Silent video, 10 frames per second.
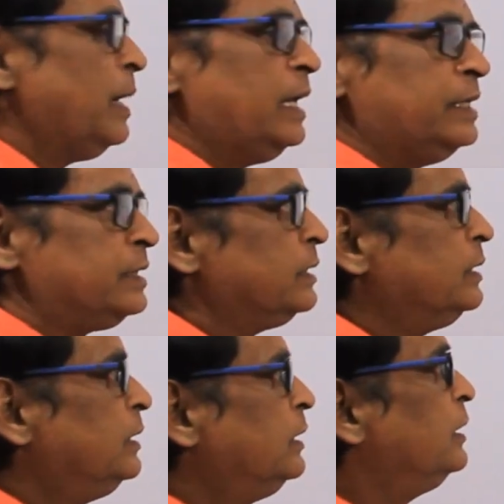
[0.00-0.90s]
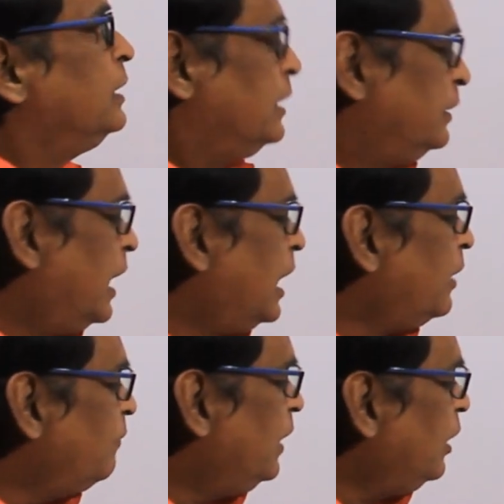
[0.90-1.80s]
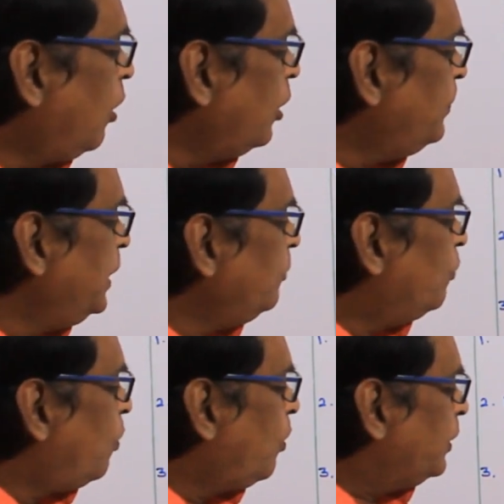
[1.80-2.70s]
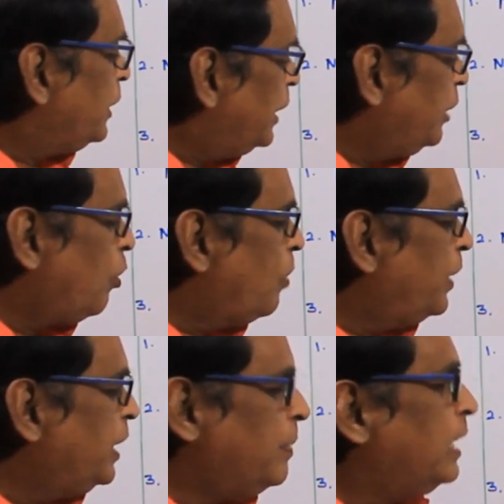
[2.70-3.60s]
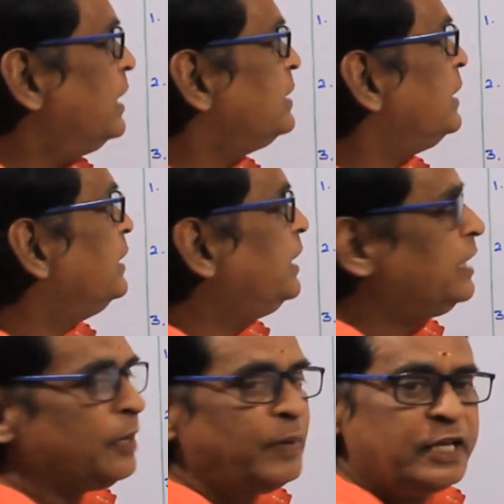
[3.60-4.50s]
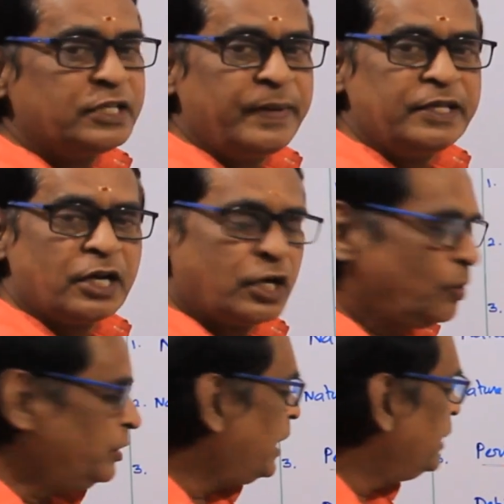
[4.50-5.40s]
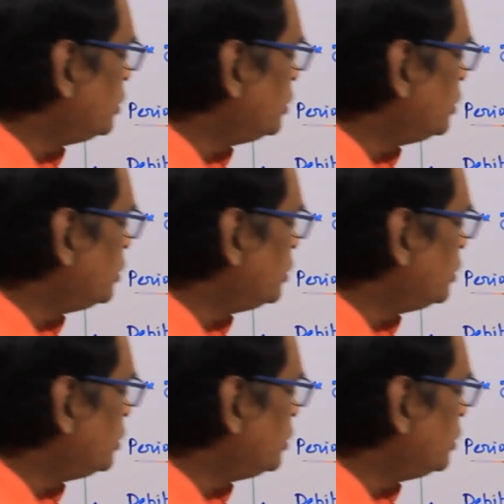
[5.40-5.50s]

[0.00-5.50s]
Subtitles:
balance. There will not be any opening balance in the income and expenditure account. There